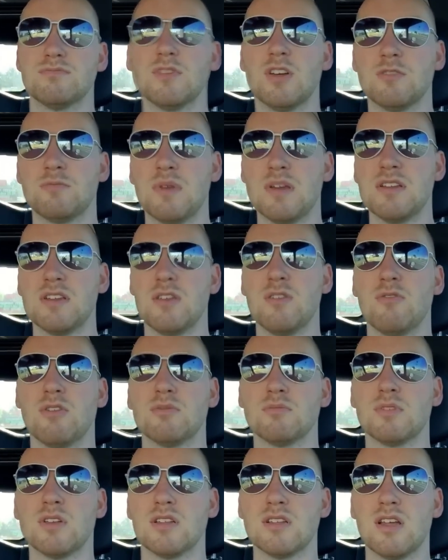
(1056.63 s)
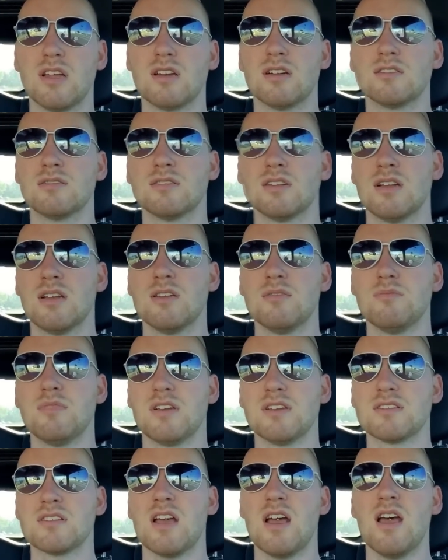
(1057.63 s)
of painting one Bloodletter,
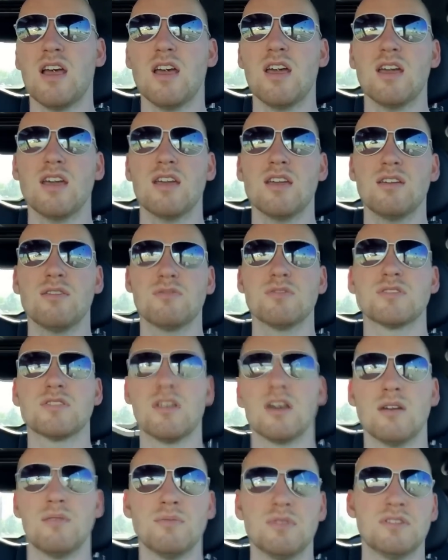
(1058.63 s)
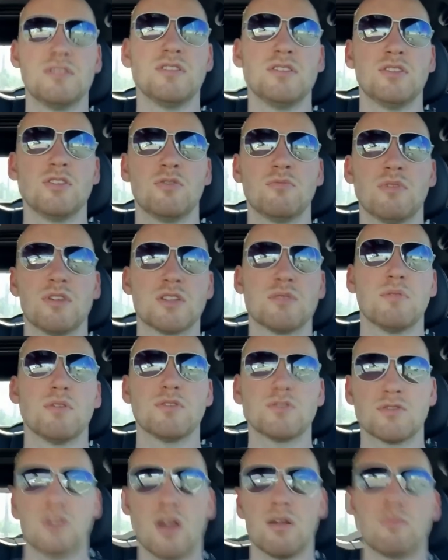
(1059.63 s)
because I was dumb and didn't know much
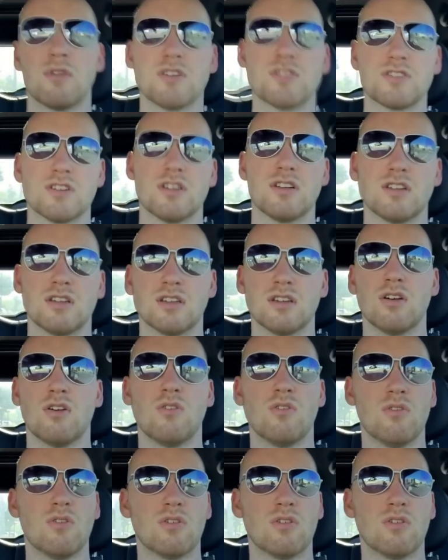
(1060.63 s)
about dry brushing